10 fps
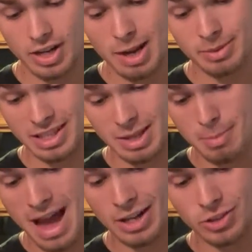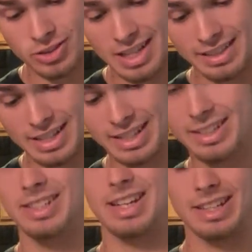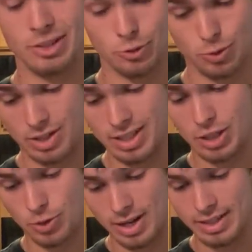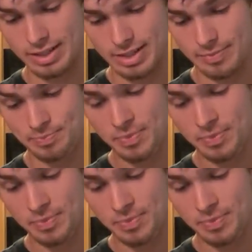grams, and the macros on this is really crazy.